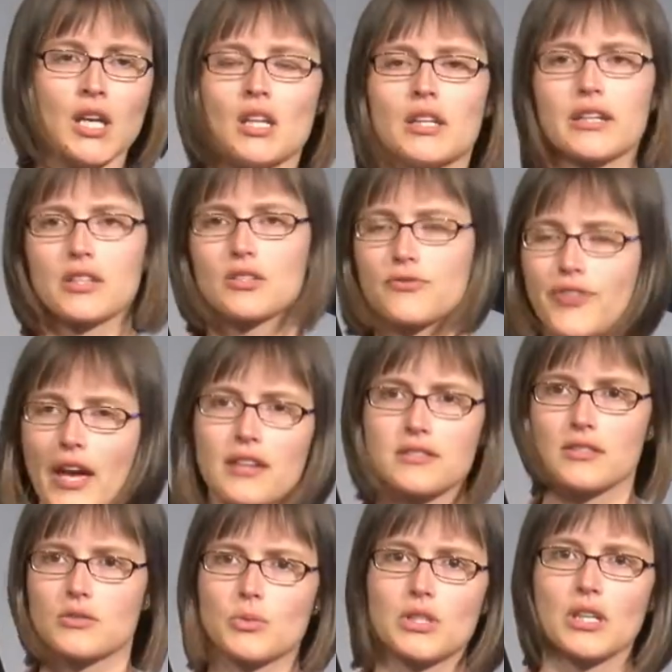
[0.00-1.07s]
Like as fast
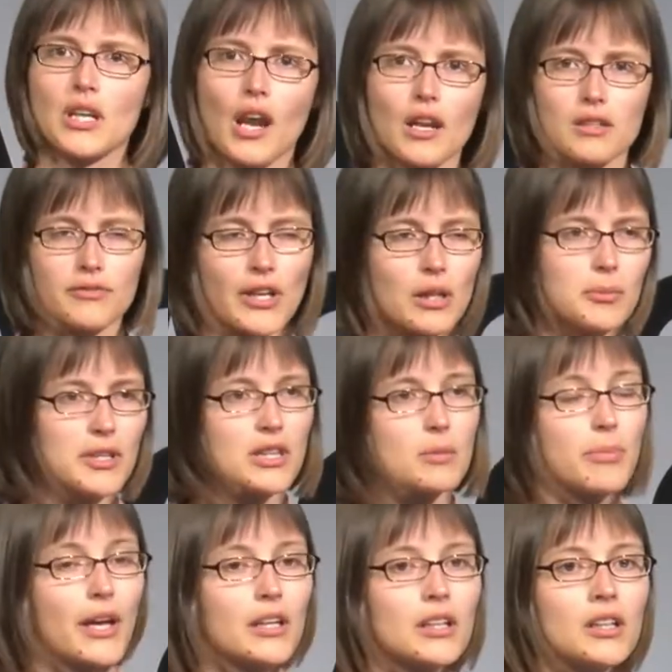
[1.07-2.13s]
as we can get out of development, the
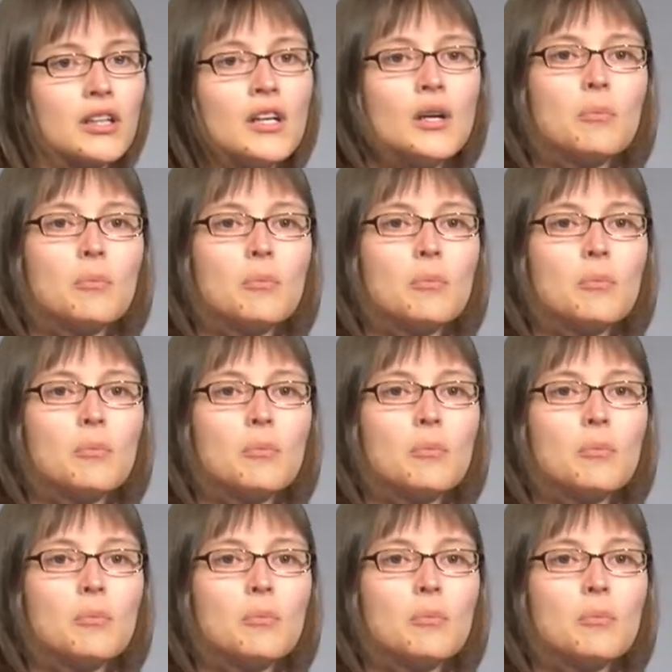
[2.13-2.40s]
better.